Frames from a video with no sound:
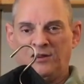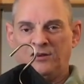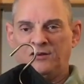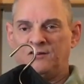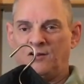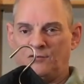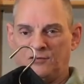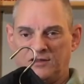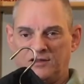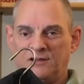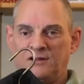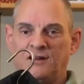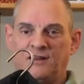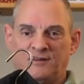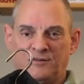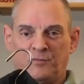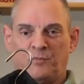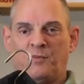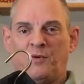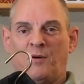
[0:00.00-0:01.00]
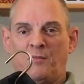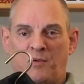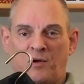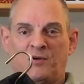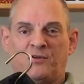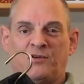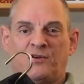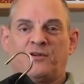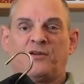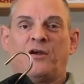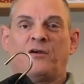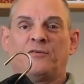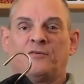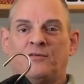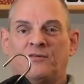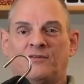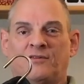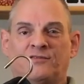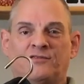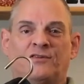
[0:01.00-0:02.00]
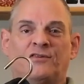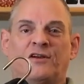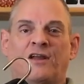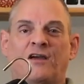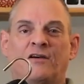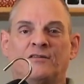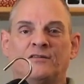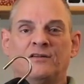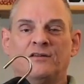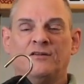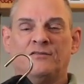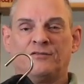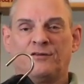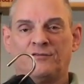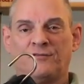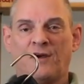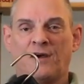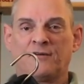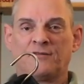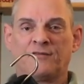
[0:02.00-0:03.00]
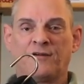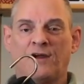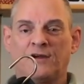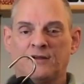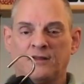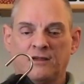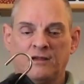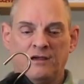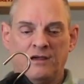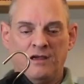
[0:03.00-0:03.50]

don't get a bunker coat or a turnout for firefighting.